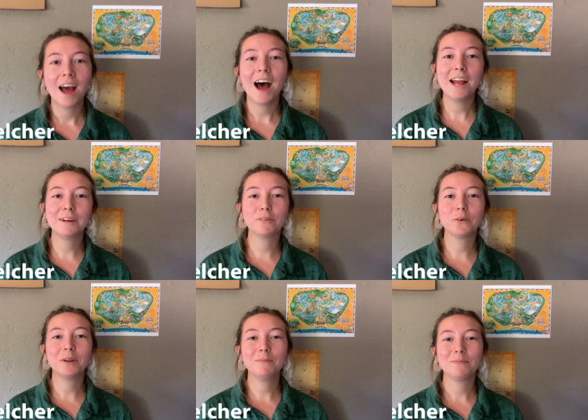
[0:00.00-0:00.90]
Hi
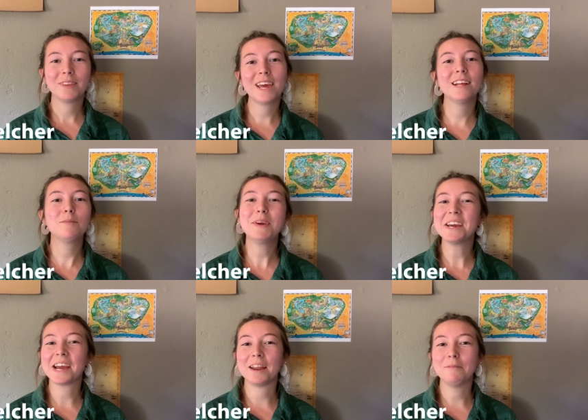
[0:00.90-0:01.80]
everyone, it's me
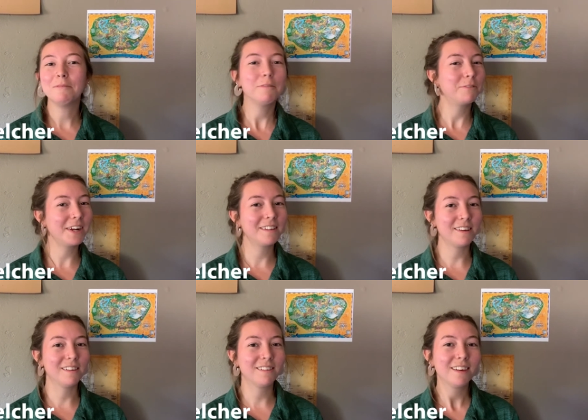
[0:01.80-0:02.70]
again,
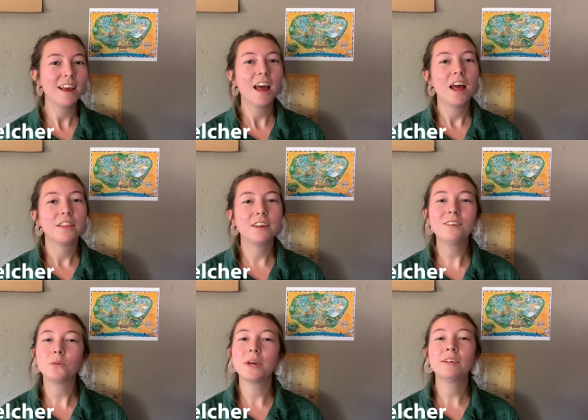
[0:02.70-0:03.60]
Francis.
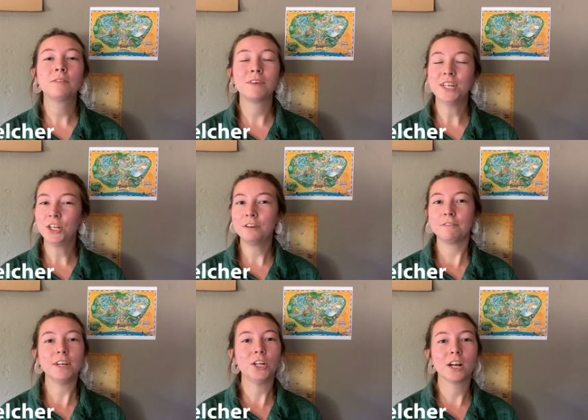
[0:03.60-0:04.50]
This week's featured
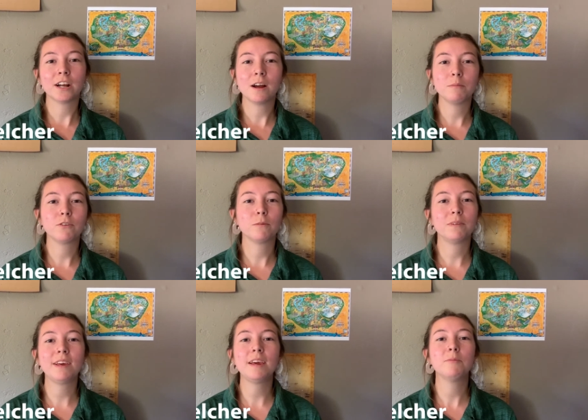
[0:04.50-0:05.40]
feature comes from
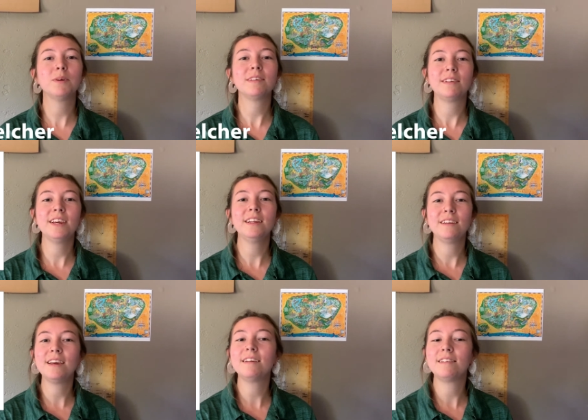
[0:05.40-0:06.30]
Team
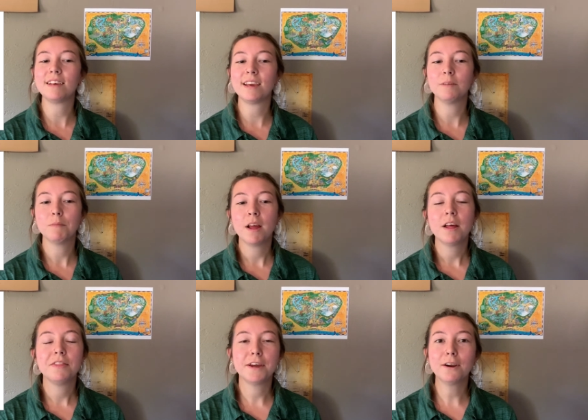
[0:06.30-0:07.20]

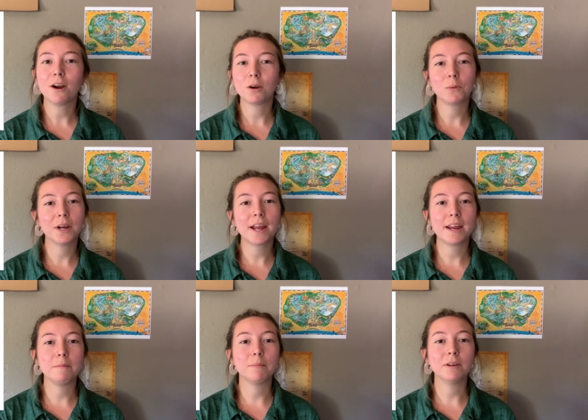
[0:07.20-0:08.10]
CDC. Their artwork
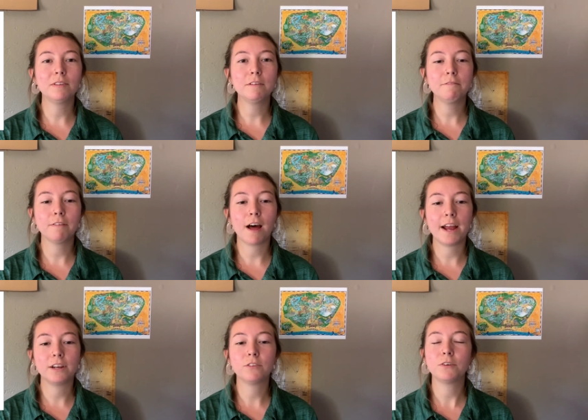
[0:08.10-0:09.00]
and immersive
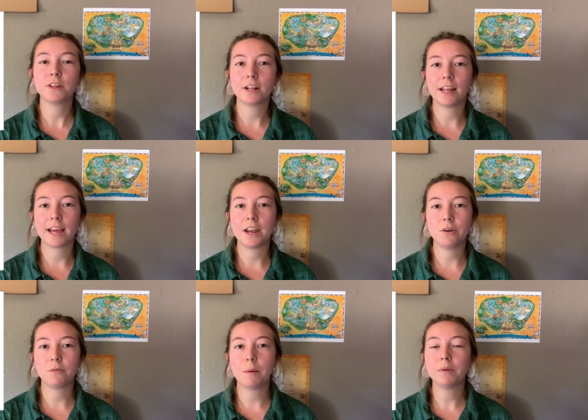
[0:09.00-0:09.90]
flyers for their land
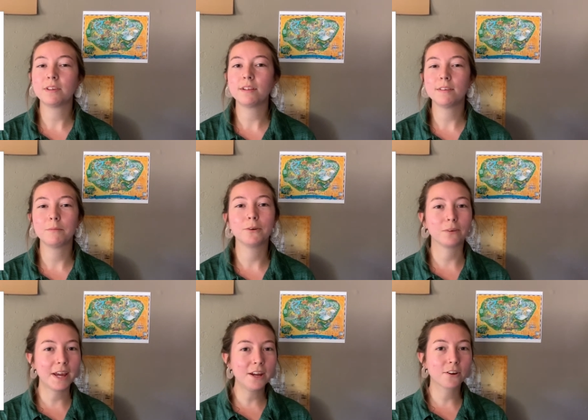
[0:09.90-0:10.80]
represent some
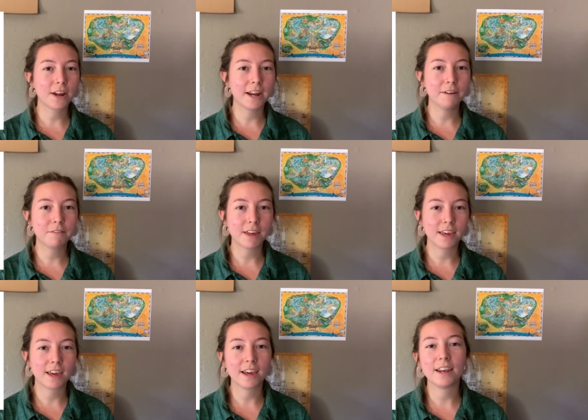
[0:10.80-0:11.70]
great creative
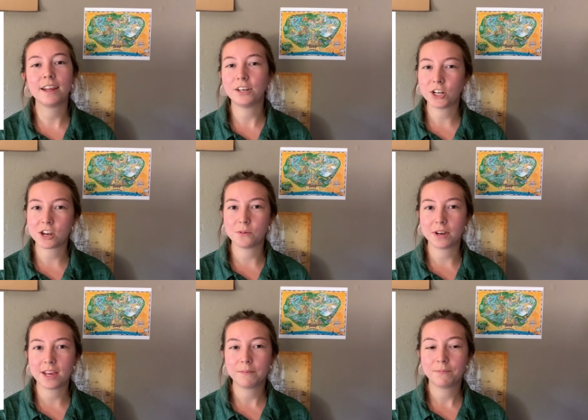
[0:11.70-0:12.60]
thinking and
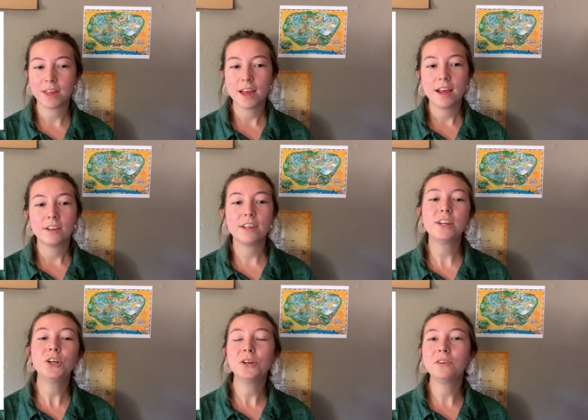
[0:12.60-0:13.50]
ingenuity. To
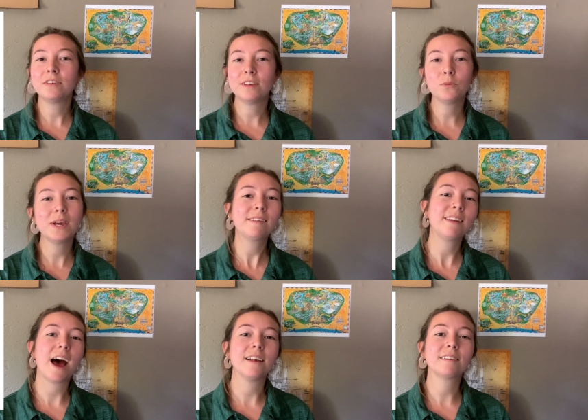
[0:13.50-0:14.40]
introduce this week's
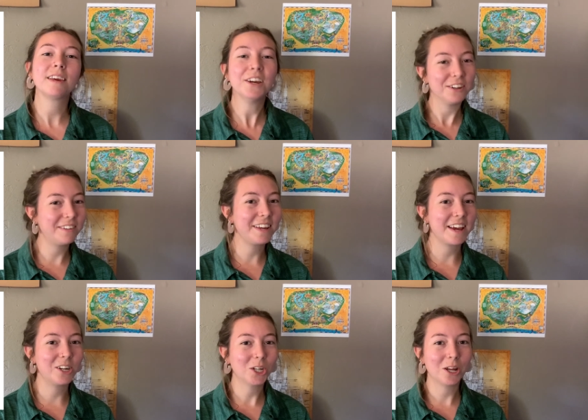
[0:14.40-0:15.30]
task, here's
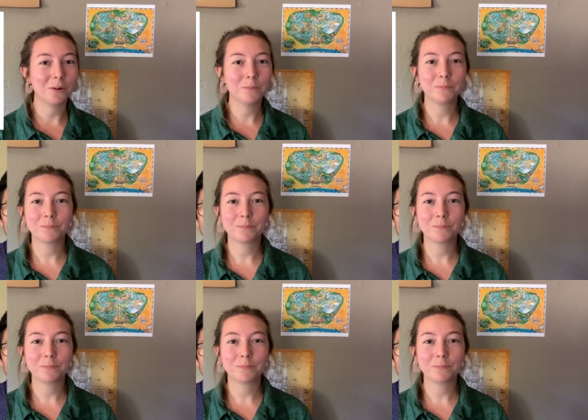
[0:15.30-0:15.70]
D'Angelo.